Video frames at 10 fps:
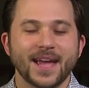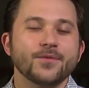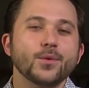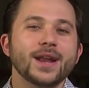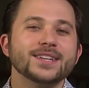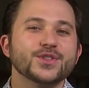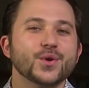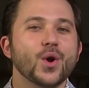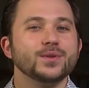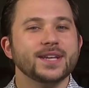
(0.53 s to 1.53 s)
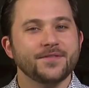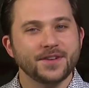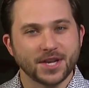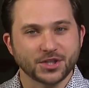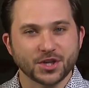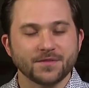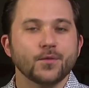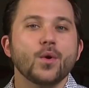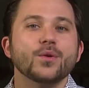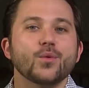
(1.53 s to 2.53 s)
Everyone has their own definition
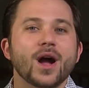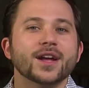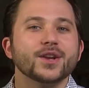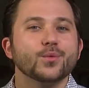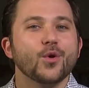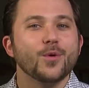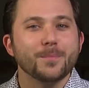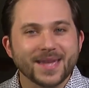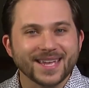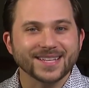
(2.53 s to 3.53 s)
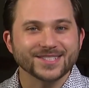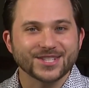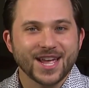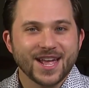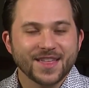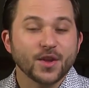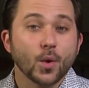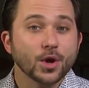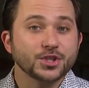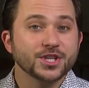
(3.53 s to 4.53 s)
for what rock and roll means. The
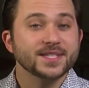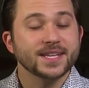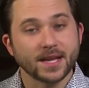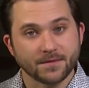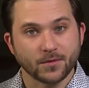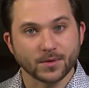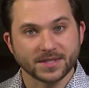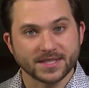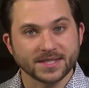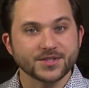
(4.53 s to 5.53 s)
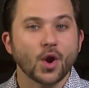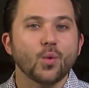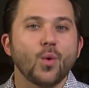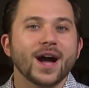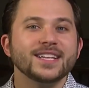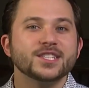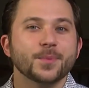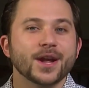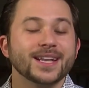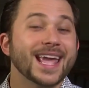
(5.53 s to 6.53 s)
origins and influences are
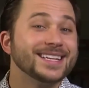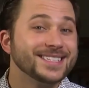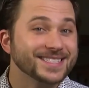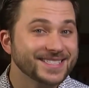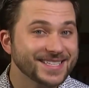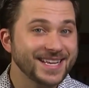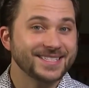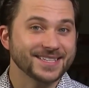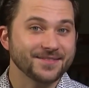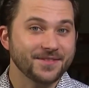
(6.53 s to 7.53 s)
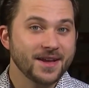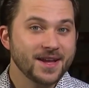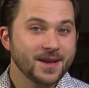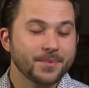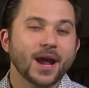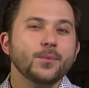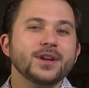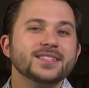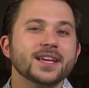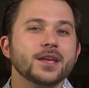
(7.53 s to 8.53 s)
widespread and distinctive, but I
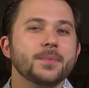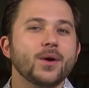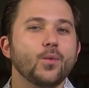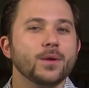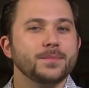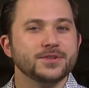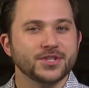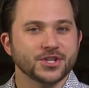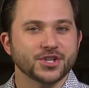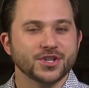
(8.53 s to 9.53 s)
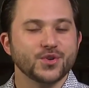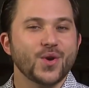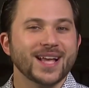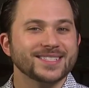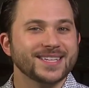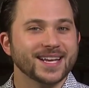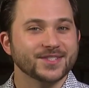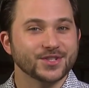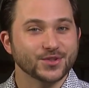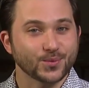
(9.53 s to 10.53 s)
want to tell you about one musician who has
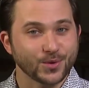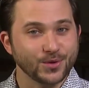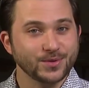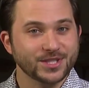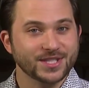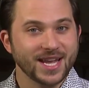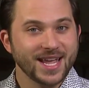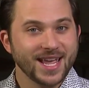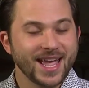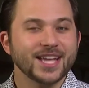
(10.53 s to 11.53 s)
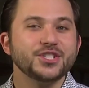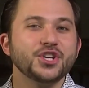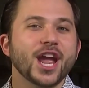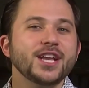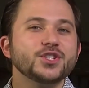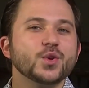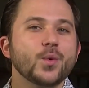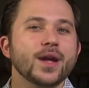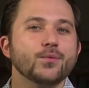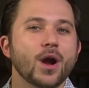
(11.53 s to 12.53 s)
Texas roots and changed the
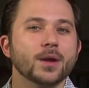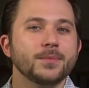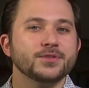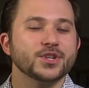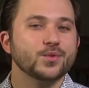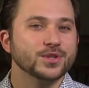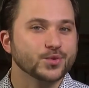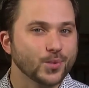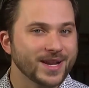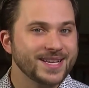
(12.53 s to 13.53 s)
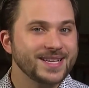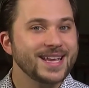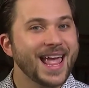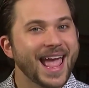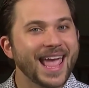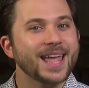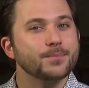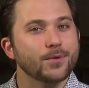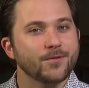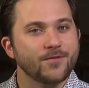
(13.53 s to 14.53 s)
way rock music was written
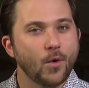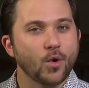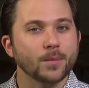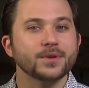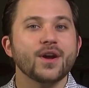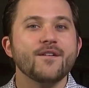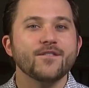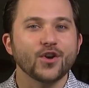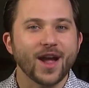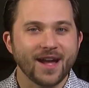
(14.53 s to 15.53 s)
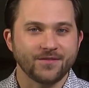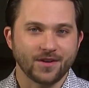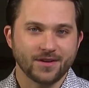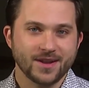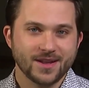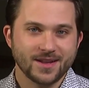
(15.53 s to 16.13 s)
and performed forever.